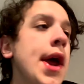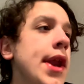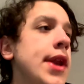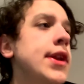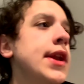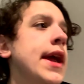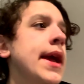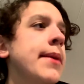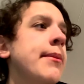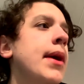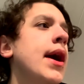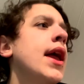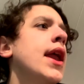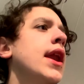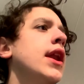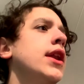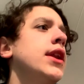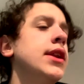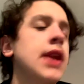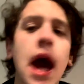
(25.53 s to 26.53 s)
named
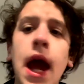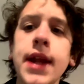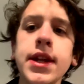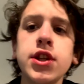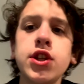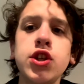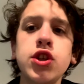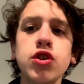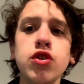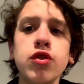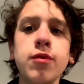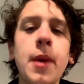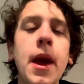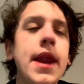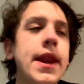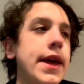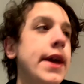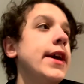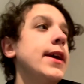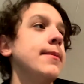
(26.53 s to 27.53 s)
Ninecube
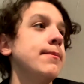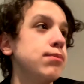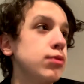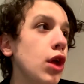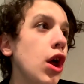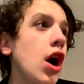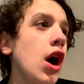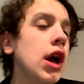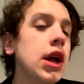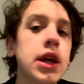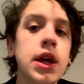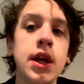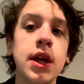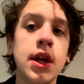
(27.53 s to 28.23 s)
and Hiplock,